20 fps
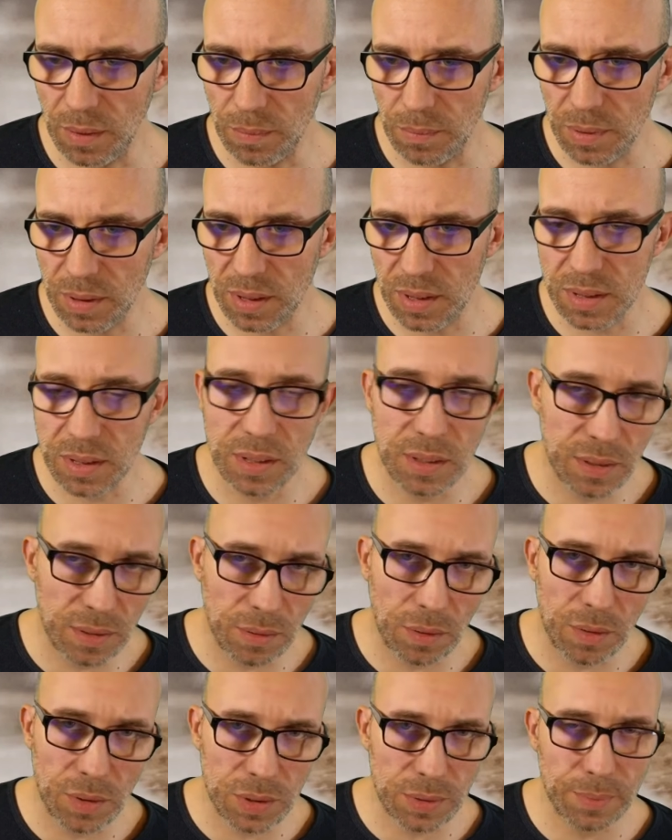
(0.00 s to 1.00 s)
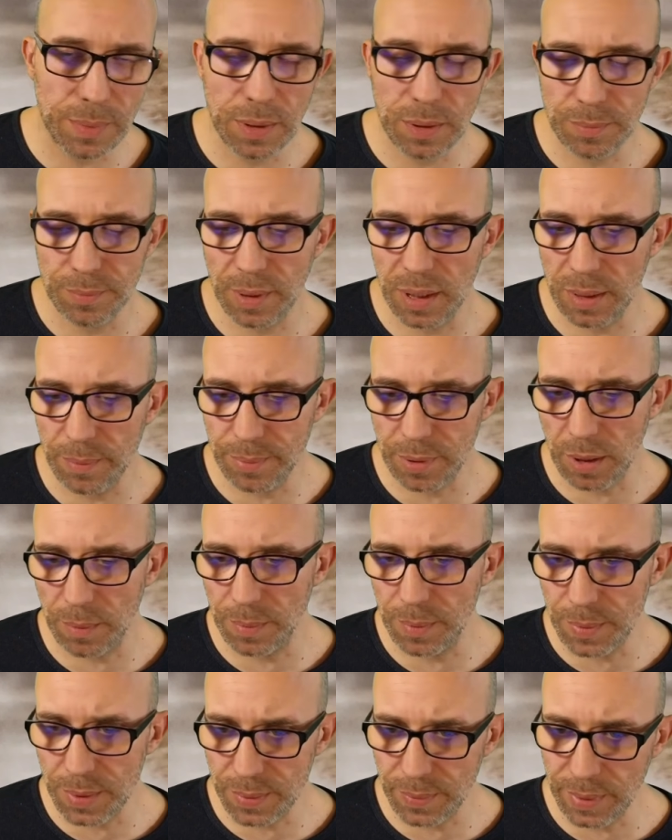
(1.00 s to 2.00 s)
because he knows about my
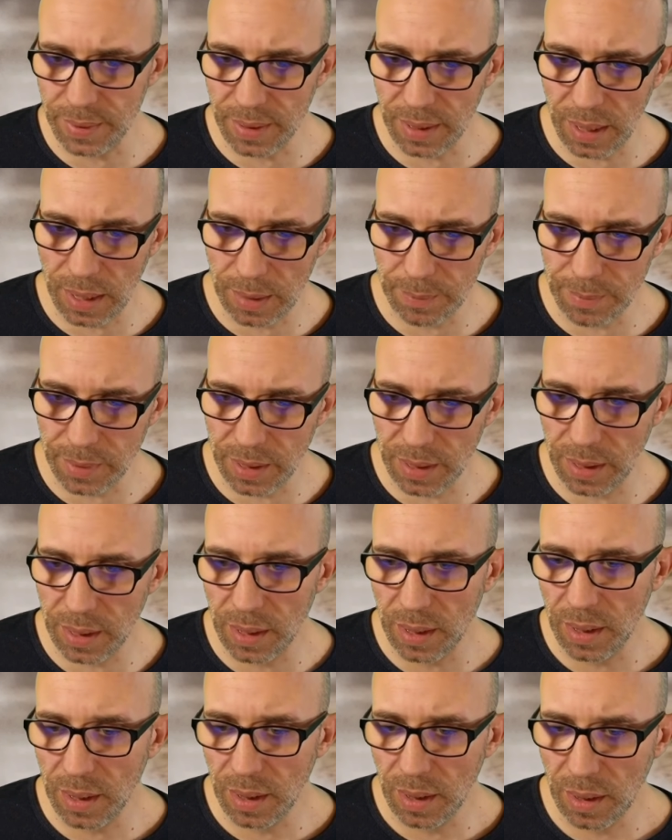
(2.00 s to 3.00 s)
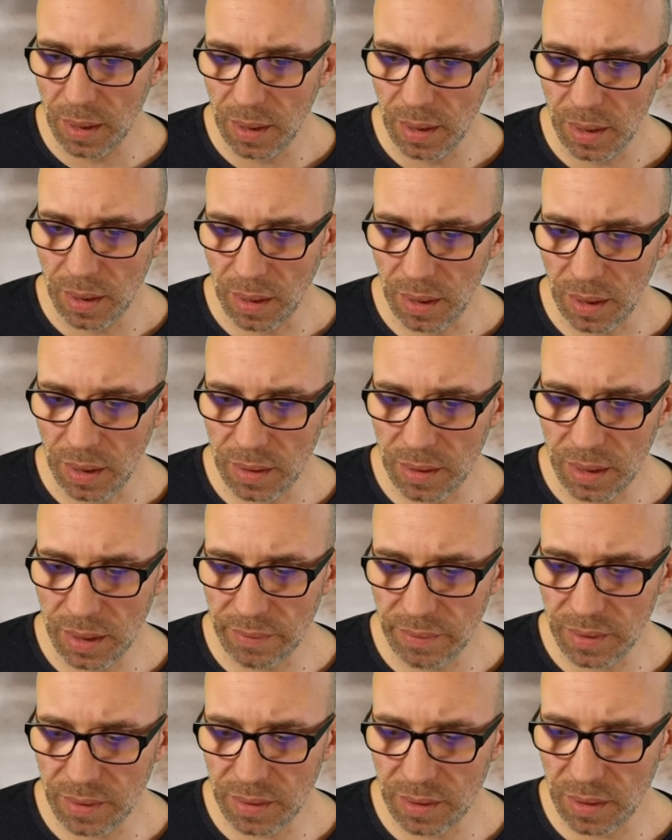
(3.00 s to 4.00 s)
problems with Nami and
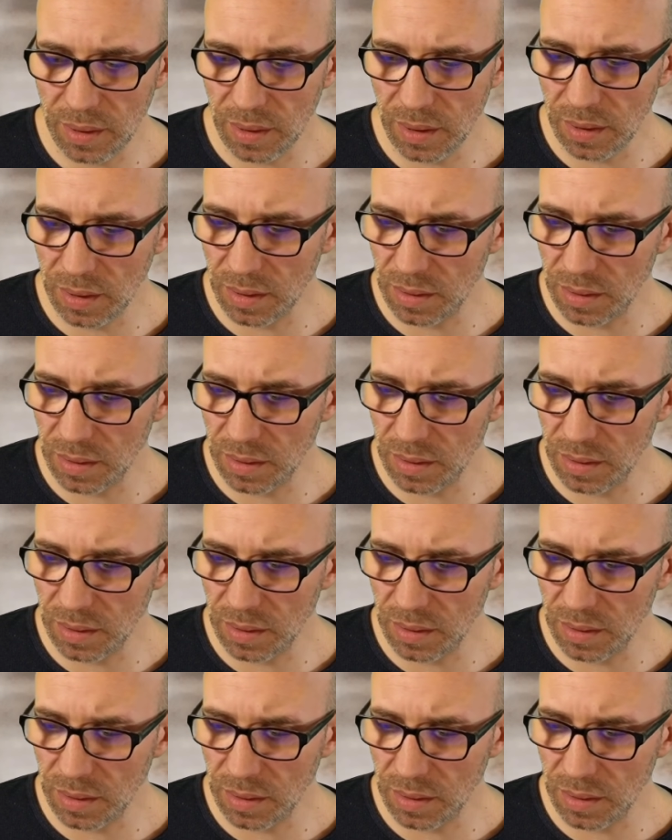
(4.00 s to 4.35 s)
everything.